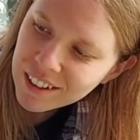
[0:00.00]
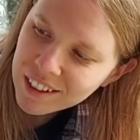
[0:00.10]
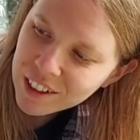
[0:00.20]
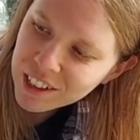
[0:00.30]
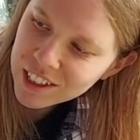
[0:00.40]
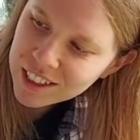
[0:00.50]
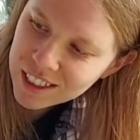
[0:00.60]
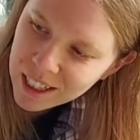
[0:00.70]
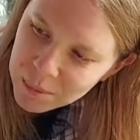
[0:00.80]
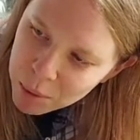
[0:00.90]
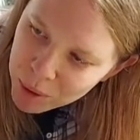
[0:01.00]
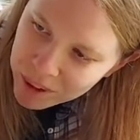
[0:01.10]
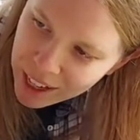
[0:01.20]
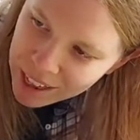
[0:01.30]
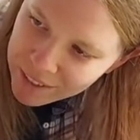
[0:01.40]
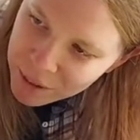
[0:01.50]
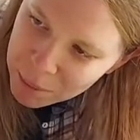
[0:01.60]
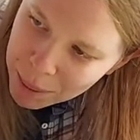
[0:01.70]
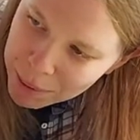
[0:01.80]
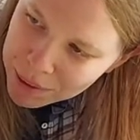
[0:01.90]
And you can see more colourful
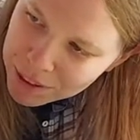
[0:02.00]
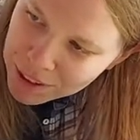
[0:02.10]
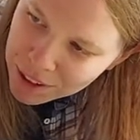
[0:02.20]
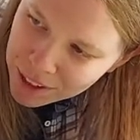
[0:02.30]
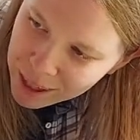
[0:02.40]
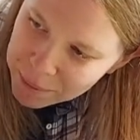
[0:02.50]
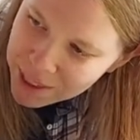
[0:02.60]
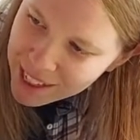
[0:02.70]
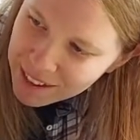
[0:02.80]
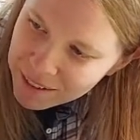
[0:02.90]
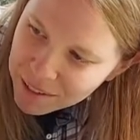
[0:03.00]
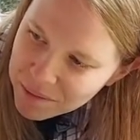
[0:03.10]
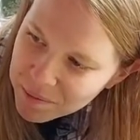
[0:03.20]
bubbles going up and down.